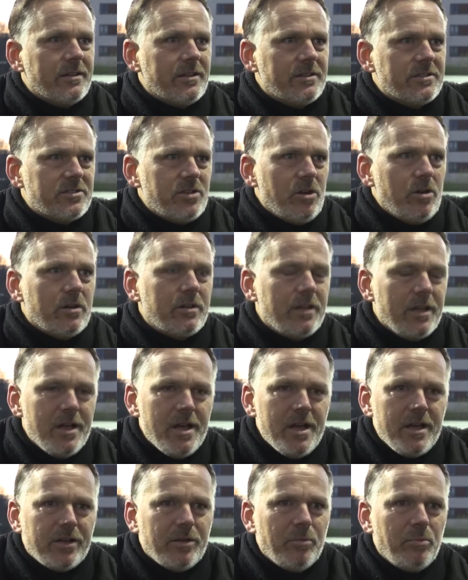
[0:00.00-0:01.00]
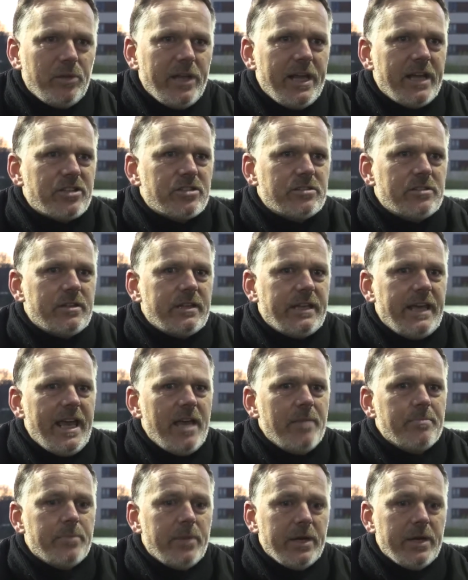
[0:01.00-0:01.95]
sort of complexion of the game.